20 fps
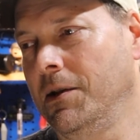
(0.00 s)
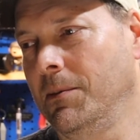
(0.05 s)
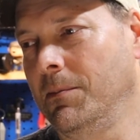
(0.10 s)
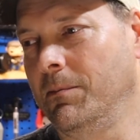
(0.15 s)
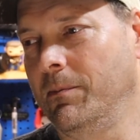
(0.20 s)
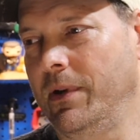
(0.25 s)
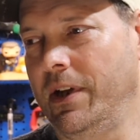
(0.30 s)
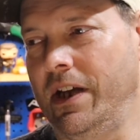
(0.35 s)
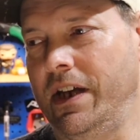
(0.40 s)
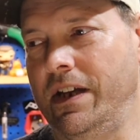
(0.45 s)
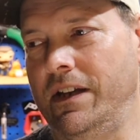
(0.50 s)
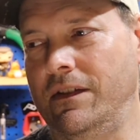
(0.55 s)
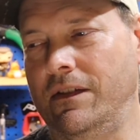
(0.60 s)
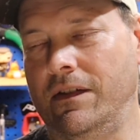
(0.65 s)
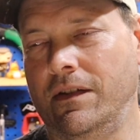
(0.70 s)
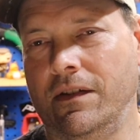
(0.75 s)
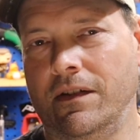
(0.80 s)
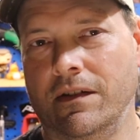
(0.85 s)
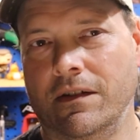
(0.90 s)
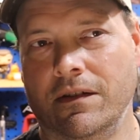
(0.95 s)

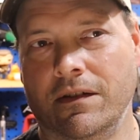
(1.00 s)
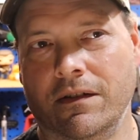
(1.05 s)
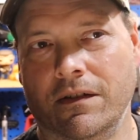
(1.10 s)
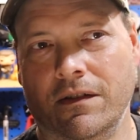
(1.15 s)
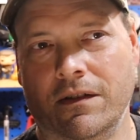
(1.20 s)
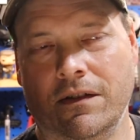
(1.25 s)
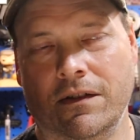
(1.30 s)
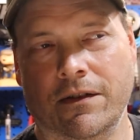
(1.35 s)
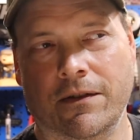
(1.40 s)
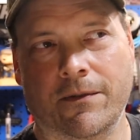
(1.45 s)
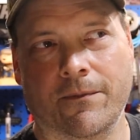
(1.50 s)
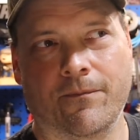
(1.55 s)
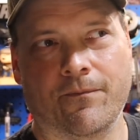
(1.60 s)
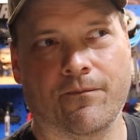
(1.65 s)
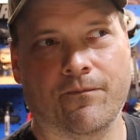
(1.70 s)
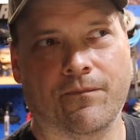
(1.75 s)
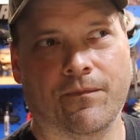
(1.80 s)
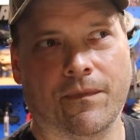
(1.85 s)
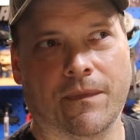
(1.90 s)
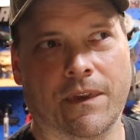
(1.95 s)
But
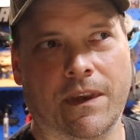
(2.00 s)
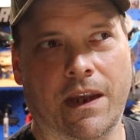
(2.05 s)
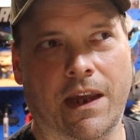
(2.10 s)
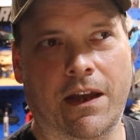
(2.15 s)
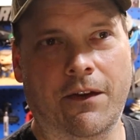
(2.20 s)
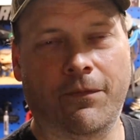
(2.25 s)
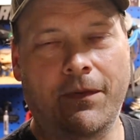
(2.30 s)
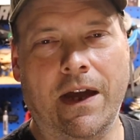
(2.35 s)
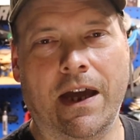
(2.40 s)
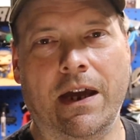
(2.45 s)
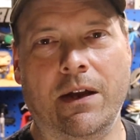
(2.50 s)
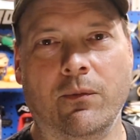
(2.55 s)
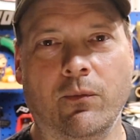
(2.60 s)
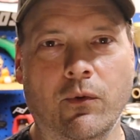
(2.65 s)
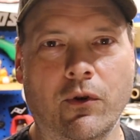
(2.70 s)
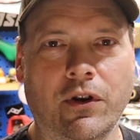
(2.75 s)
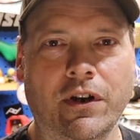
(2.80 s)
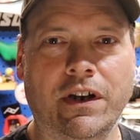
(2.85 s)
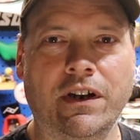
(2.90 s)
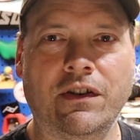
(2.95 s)
if I had
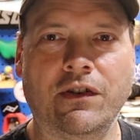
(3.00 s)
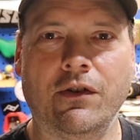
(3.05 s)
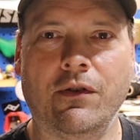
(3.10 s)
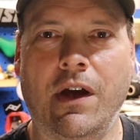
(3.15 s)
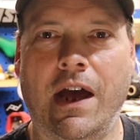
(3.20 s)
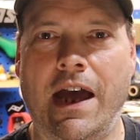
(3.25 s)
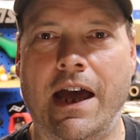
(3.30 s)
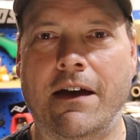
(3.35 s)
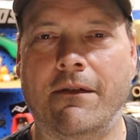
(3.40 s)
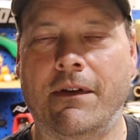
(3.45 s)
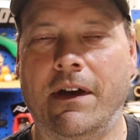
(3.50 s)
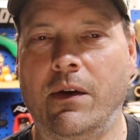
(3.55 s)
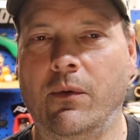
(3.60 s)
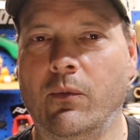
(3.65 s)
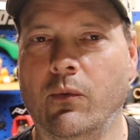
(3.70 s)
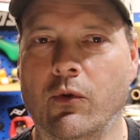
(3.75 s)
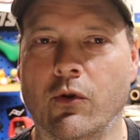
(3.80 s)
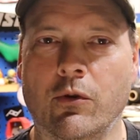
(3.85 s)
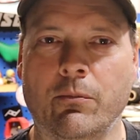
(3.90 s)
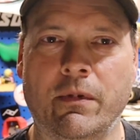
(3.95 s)
wanted to have a
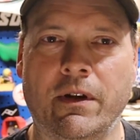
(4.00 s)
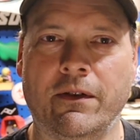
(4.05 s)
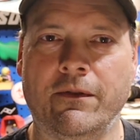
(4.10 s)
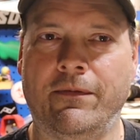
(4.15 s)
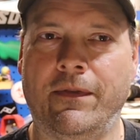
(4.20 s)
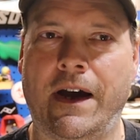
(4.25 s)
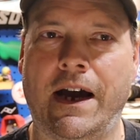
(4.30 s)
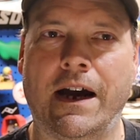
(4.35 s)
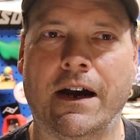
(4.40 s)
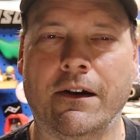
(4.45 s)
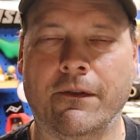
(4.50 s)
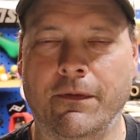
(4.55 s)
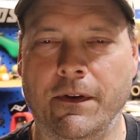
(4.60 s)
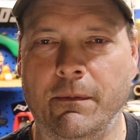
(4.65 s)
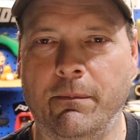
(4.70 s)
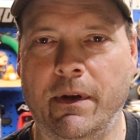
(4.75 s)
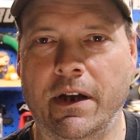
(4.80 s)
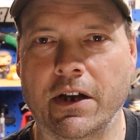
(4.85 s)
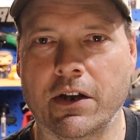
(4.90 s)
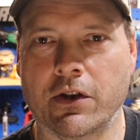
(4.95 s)
warming fire, if it
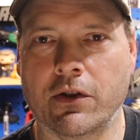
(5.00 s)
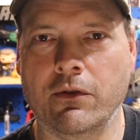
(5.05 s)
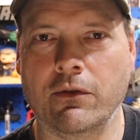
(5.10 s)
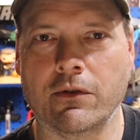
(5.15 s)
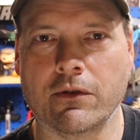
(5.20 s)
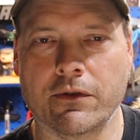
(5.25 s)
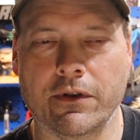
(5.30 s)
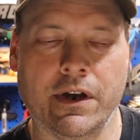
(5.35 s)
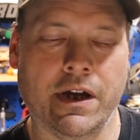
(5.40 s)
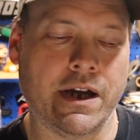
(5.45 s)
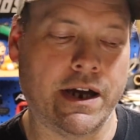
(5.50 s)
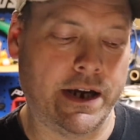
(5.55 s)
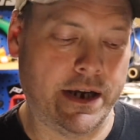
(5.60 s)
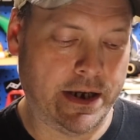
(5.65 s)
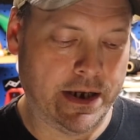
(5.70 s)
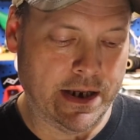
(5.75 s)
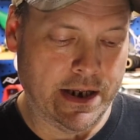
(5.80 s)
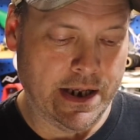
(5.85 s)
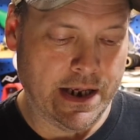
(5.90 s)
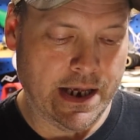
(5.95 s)
had been a cooler
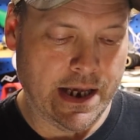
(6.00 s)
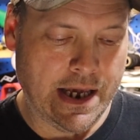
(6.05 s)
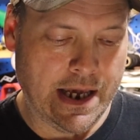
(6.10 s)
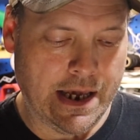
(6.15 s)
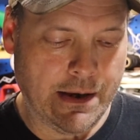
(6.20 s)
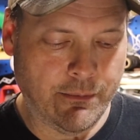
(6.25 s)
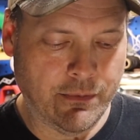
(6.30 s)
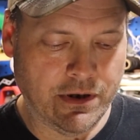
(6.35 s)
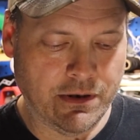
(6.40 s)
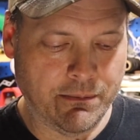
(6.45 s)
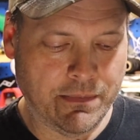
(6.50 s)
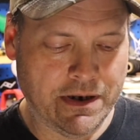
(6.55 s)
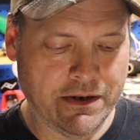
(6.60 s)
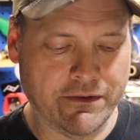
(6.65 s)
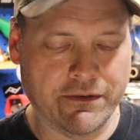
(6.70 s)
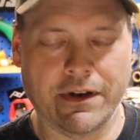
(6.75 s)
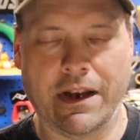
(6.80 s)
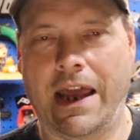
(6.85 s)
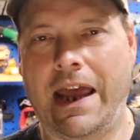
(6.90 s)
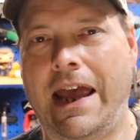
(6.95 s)
night, I wouldn't have been
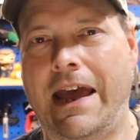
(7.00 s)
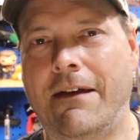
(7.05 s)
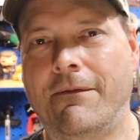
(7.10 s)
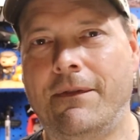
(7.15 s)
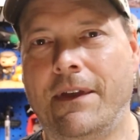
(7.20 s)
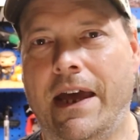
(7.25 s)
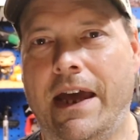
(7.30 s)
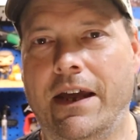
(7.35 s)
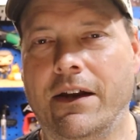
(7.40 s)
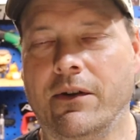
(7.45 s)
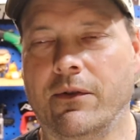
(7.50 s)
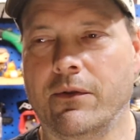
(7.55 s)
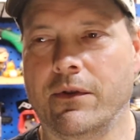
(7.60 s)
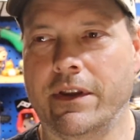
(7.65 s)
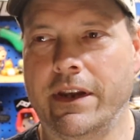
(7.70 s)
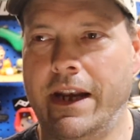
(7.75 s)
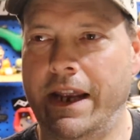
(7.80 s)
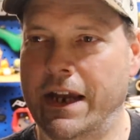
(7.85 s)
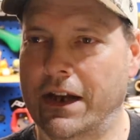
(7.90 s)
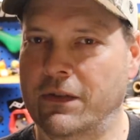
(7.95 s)
able to have that, or
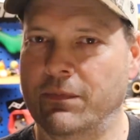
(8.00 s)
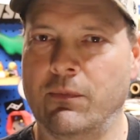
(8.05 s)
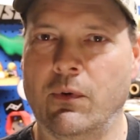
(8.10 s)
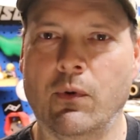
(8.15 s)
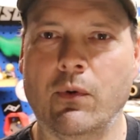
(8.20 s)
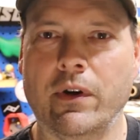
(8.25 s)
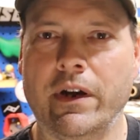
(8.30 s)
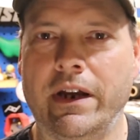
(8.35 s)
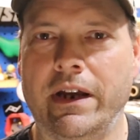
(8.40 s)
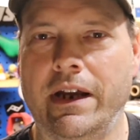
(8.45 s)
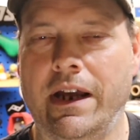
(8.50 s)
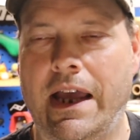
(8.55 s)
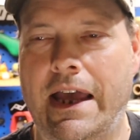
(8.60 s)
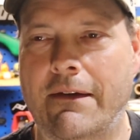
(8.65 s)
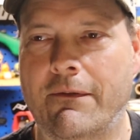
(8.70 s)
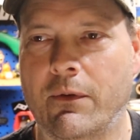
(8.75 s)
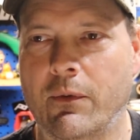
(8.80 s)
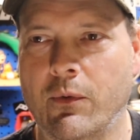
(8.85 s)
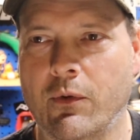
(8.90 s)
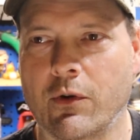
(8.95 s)
the next morning
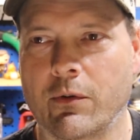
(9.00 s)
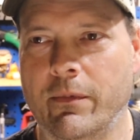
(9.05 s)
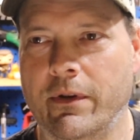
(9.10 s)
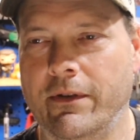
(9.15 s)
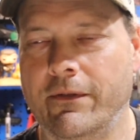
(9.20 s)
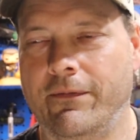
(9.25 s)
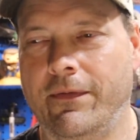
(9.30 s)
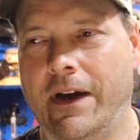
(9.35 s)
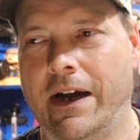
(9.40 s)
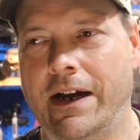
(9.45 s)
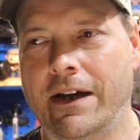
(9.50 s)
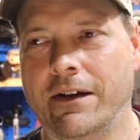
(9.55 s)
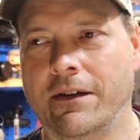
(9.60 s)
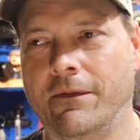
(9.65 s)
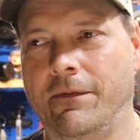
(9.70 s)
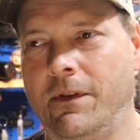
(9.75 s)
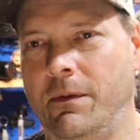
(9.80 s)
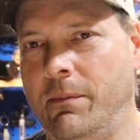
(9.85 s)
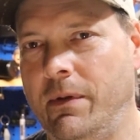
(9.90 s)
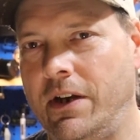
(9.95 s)
have a warming fire
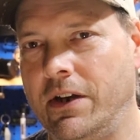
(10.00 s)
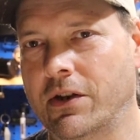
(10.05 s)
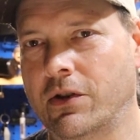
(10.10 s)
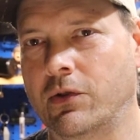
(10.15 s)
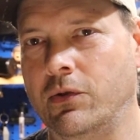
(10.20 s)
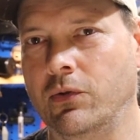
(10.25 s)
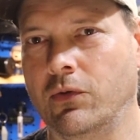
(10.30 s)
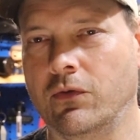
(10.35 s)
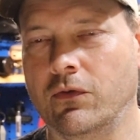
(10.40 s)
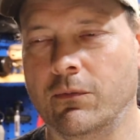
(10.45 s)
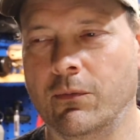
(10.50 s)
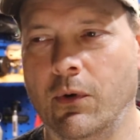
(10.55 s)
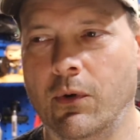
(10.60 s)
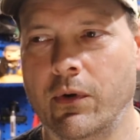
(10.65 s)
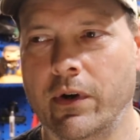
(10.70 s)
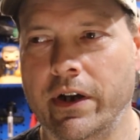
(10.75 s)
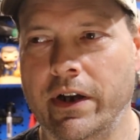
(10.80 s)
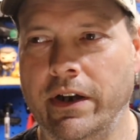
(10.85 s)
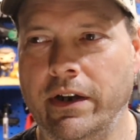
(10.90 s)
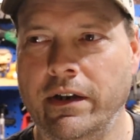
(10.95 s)
if it had been a cool
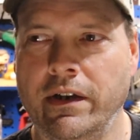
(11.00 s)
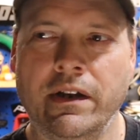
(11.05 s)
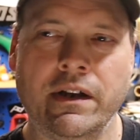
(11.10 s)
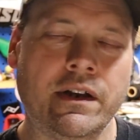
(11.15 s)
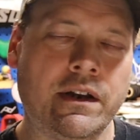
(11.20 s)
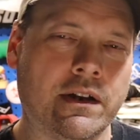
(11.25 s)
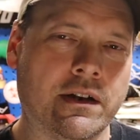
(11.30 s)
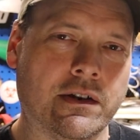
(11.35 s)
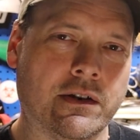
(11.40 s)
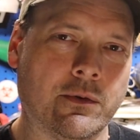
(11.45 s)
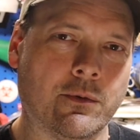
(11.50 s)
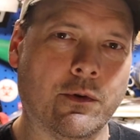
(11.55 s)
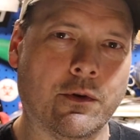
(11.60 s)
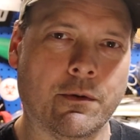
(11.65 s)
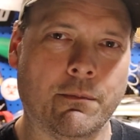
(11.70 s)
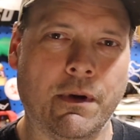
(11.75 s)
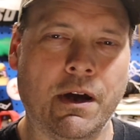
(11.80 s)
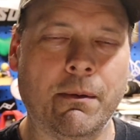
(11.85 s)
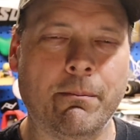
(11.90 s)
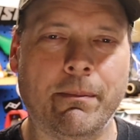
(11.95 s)
morning to
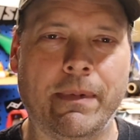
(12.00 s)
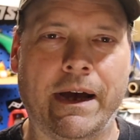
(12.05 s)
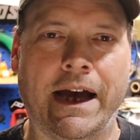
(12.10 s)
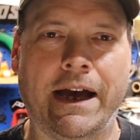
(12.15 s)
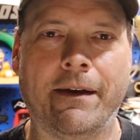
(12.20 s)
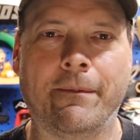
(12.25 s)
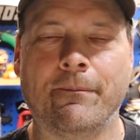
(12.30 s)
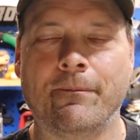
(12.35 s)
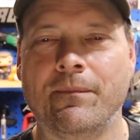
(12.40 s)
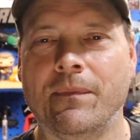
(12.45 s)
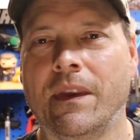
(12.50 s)
warm up by.